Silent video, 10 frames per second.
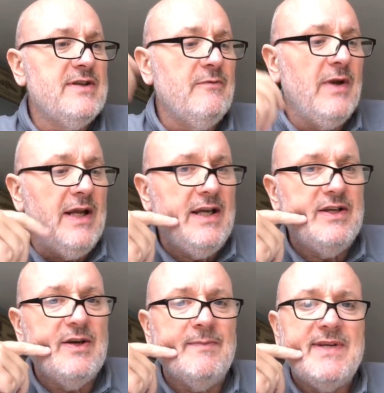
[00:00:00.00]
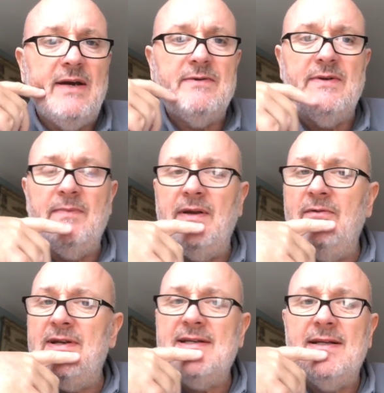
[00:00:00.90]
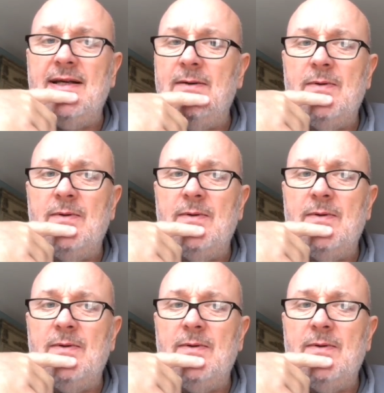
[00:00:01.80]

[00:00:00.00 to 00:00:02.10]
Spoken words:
that really jumped out at me recently